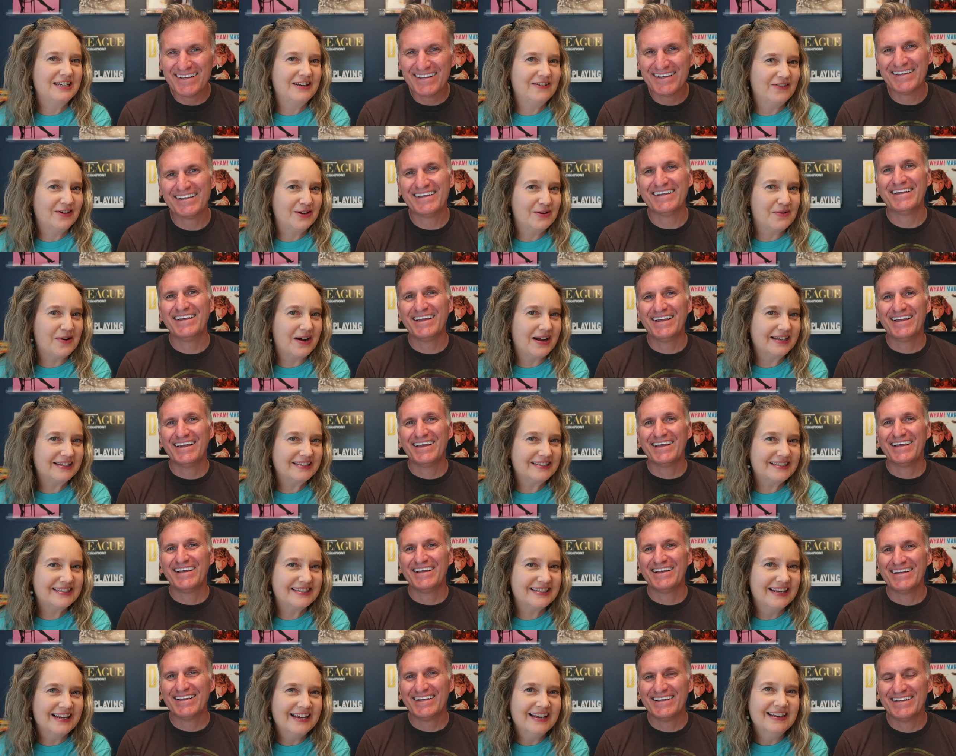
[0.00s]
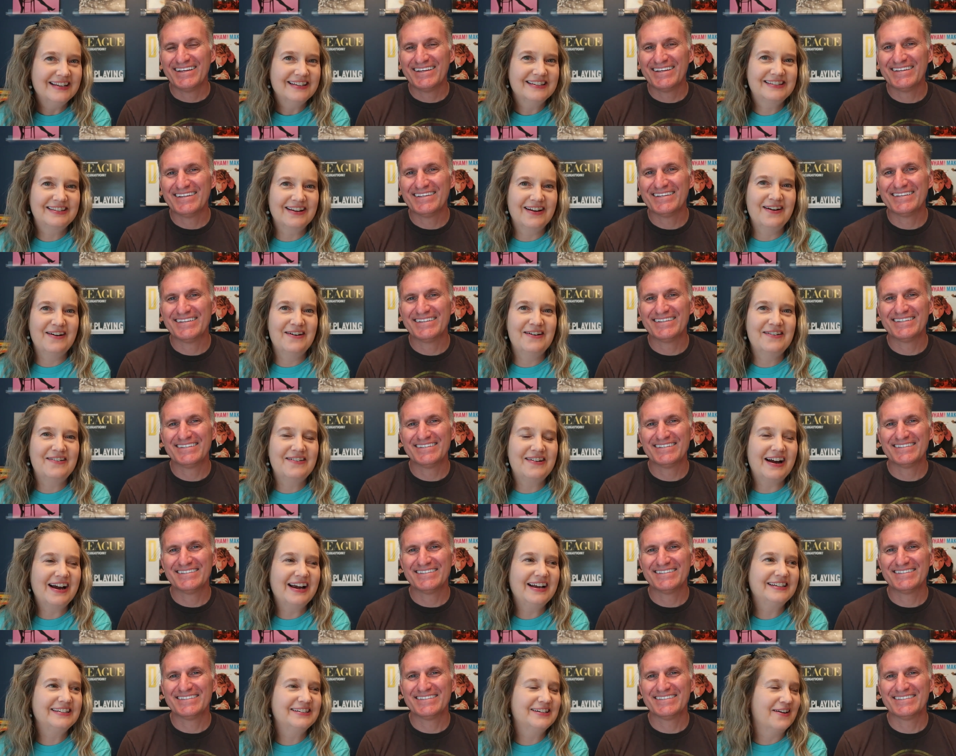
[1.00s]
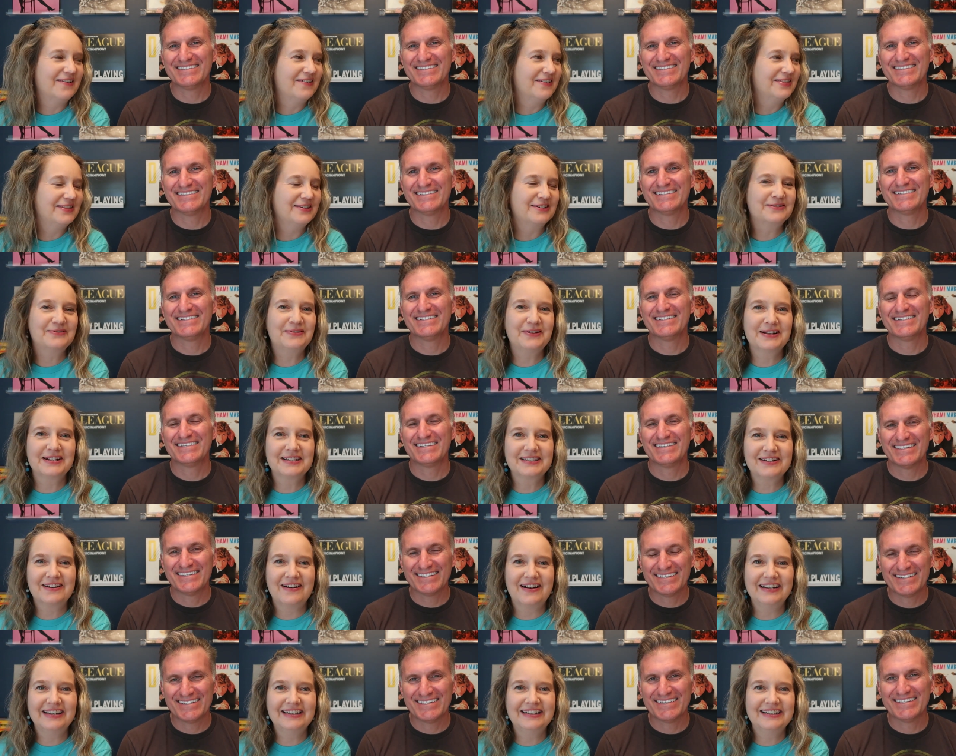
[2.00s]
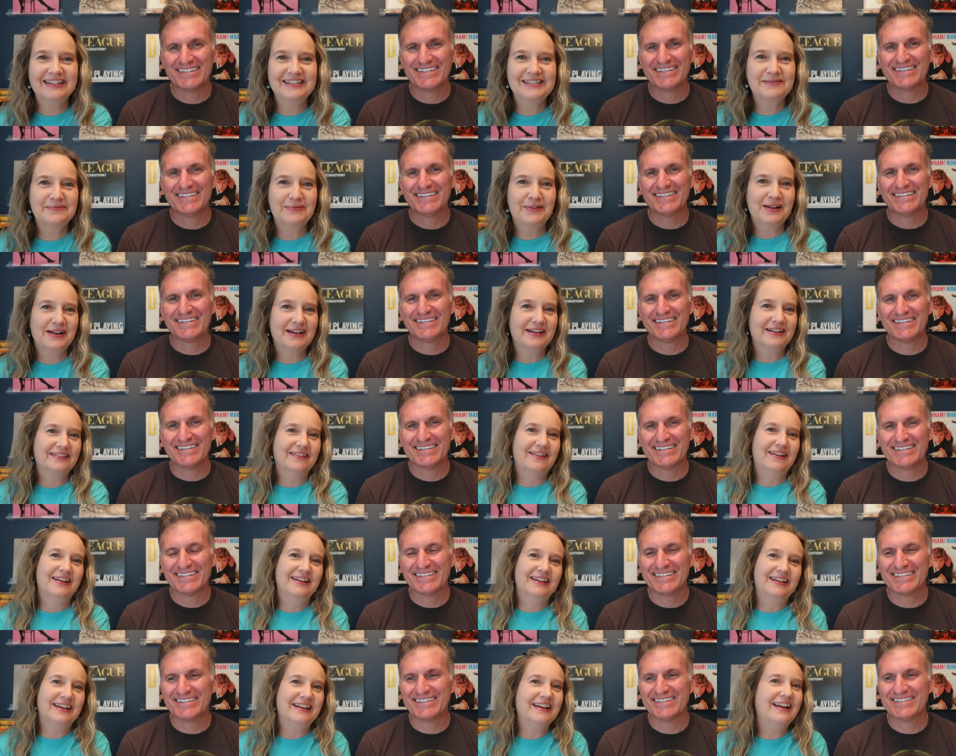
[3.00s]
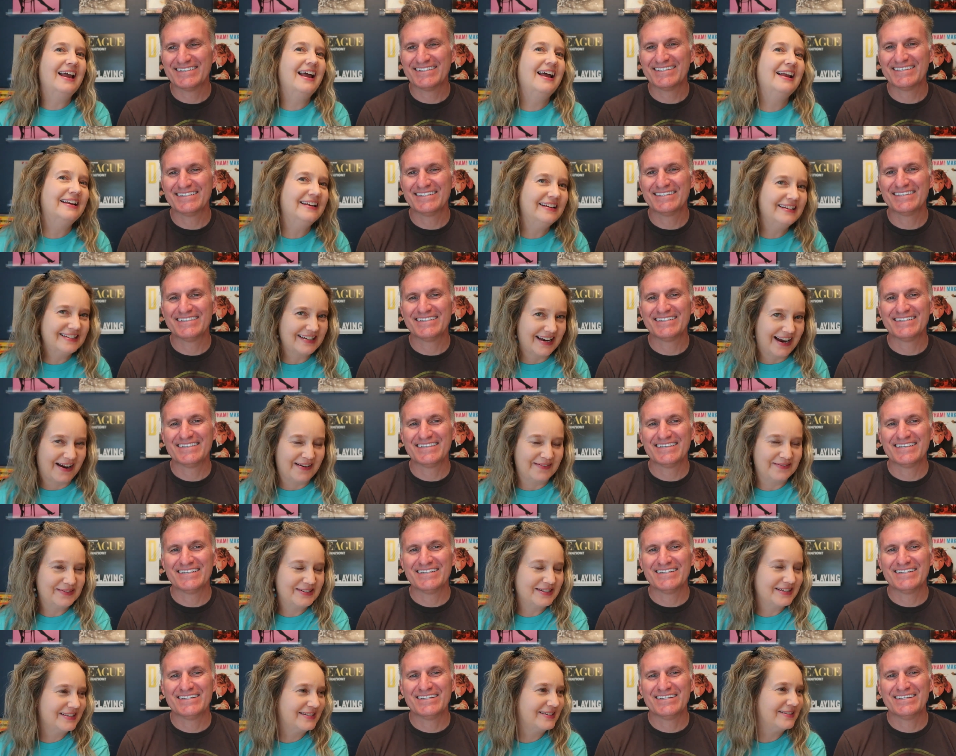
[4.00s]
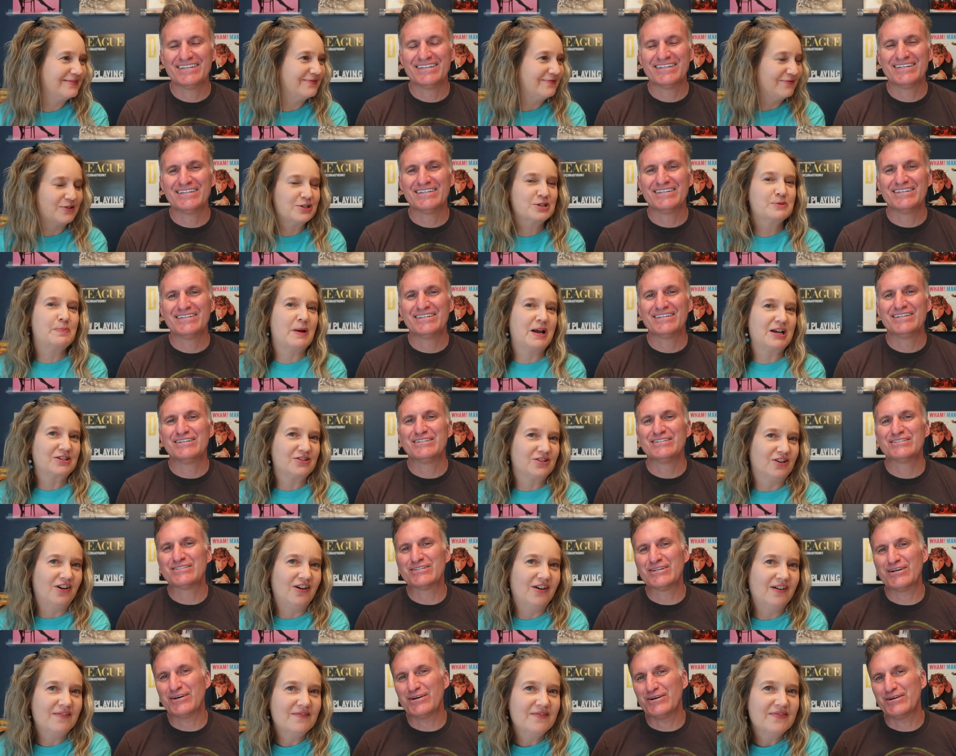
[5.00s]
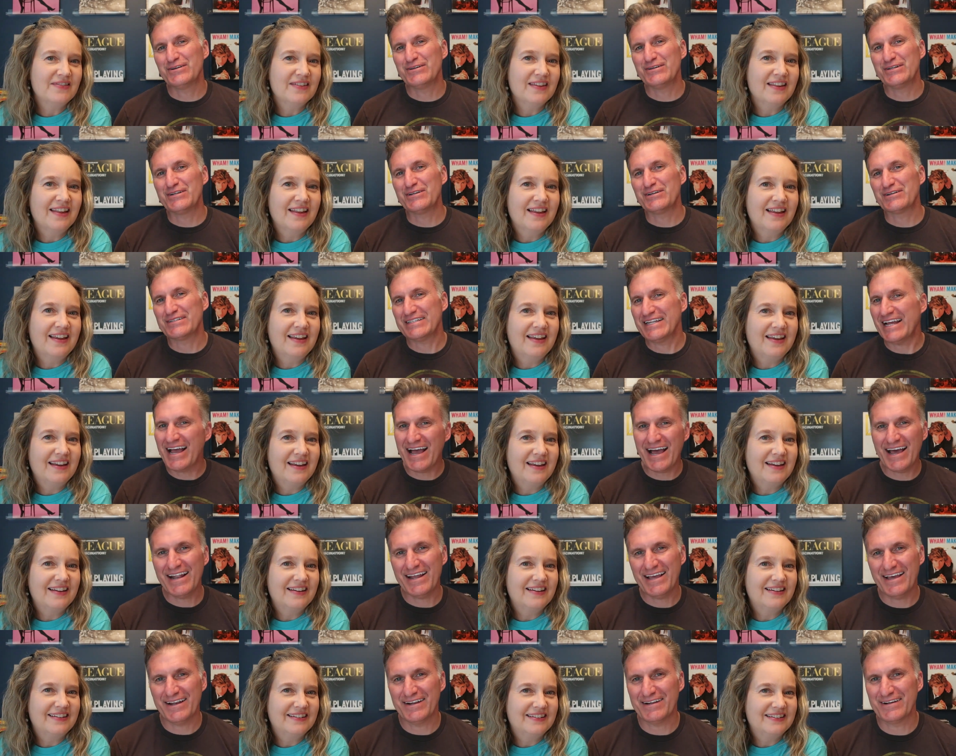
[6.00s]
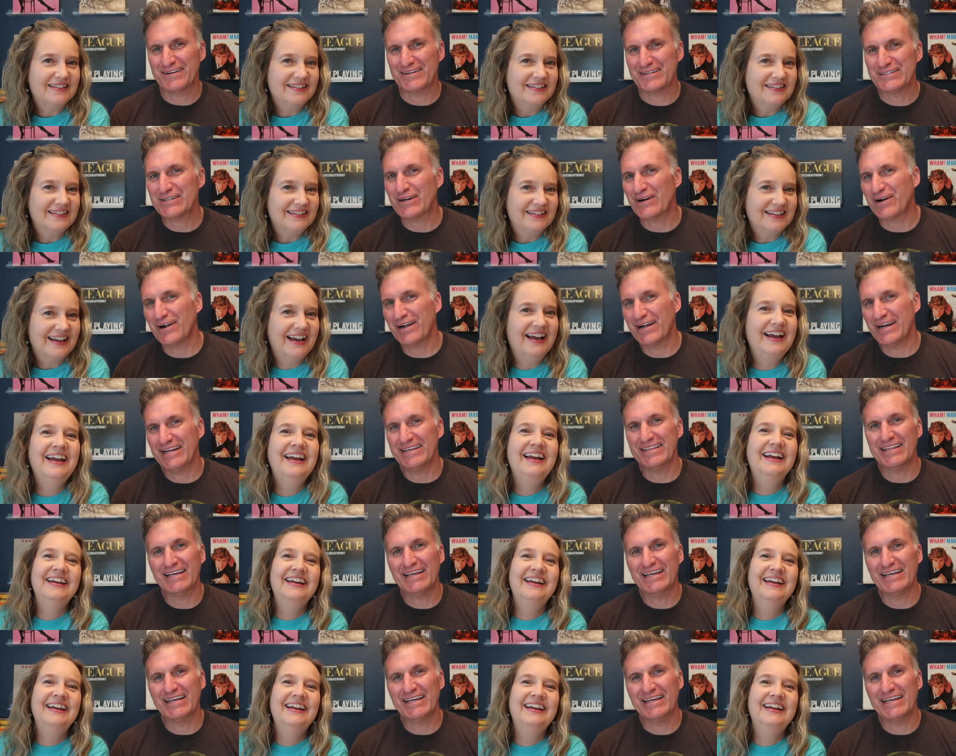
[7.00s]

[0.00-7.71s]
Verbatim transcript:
Speaker 1: TV was. So I had to go in there to play it. So I didn't get to play it like anytime, just for special.
Speaker 2: So your dad had an Atari